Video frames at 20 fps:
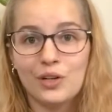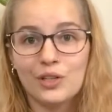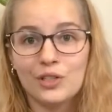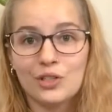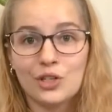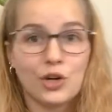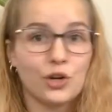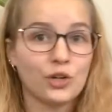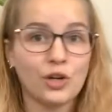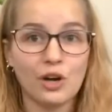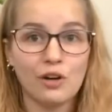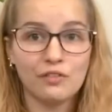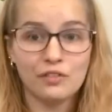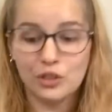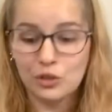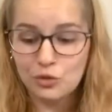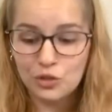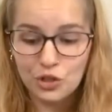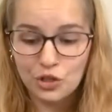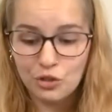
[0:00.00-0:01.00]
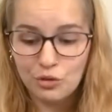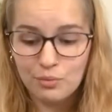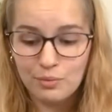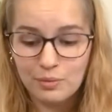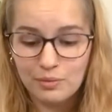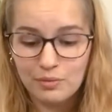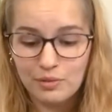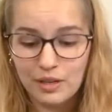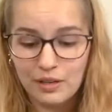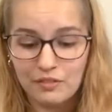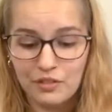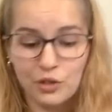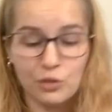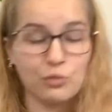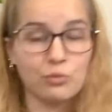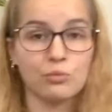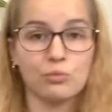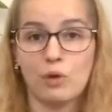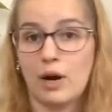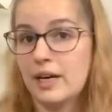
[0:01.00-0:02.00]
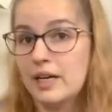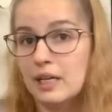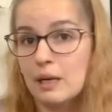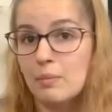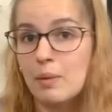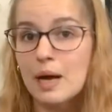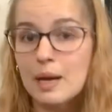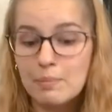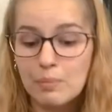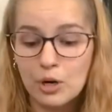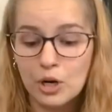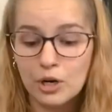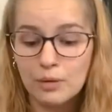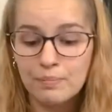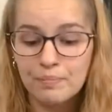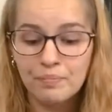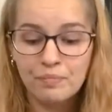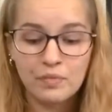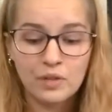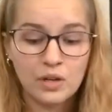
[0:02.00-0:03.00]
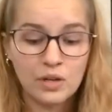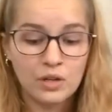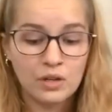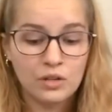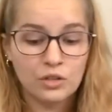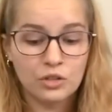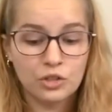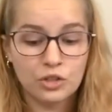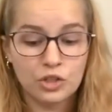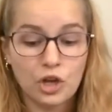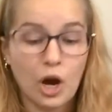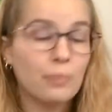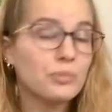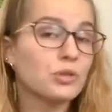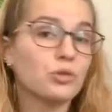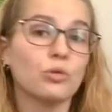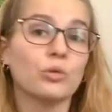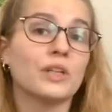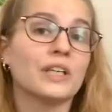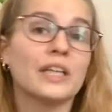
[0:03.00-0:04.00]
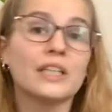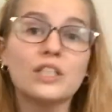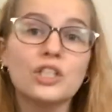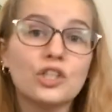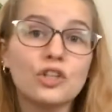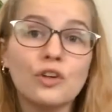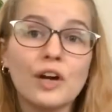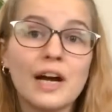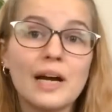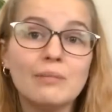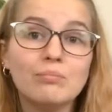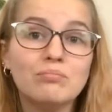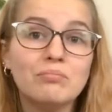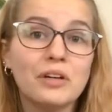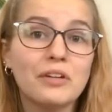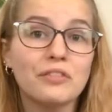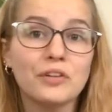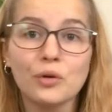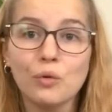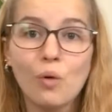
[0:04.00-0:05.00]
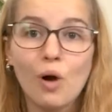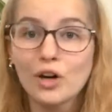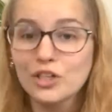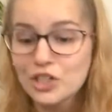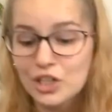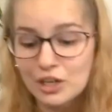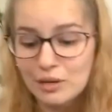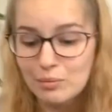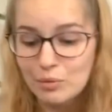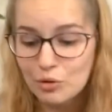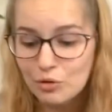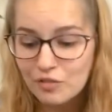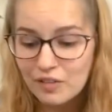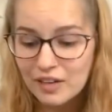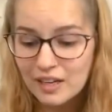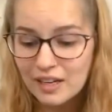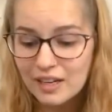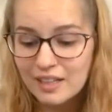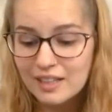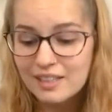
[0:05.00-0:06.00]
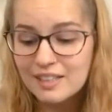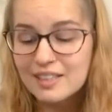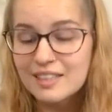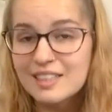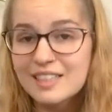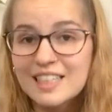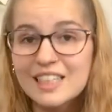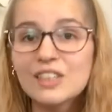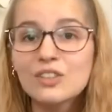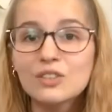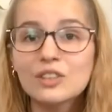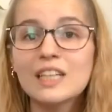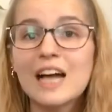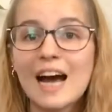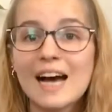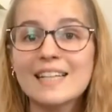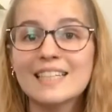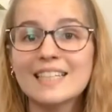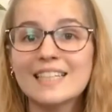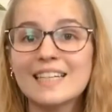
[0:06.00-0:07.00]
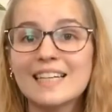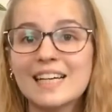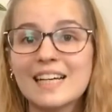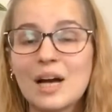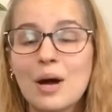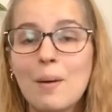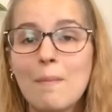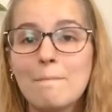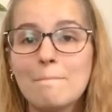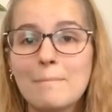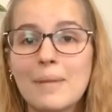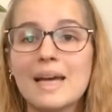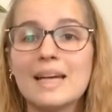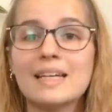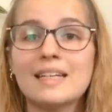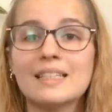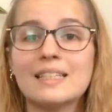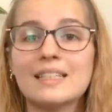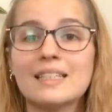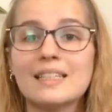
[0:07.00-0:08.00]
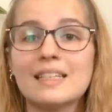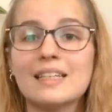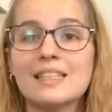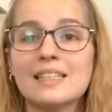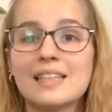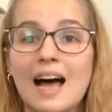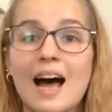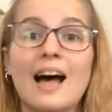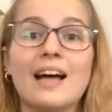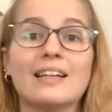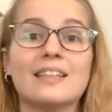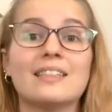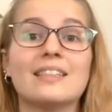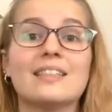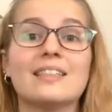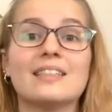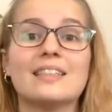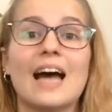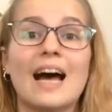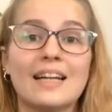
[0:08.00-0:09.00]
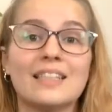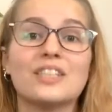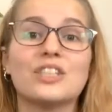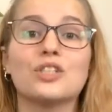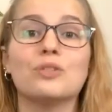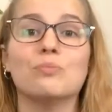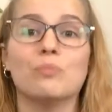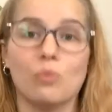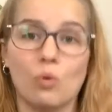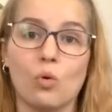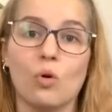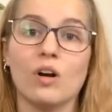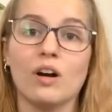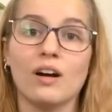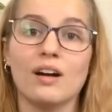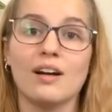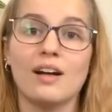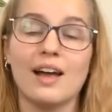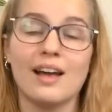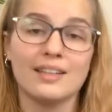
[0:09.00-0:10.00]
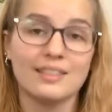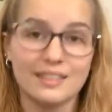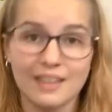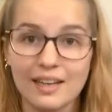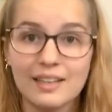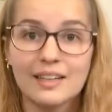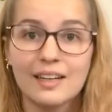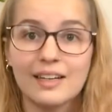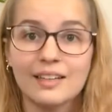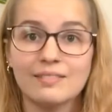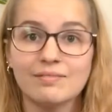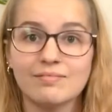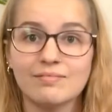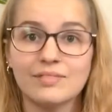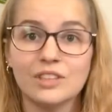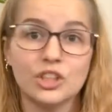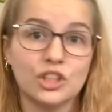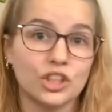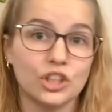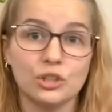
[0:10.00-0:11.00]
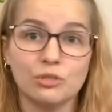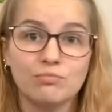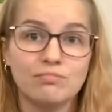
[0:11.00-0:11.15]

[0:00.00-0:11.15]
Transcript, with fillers: turn off YouTube if you're writing a paper, stop scrolling Instagram if you're watching a movie. Single tasking makes tax, tasks more exciting to do.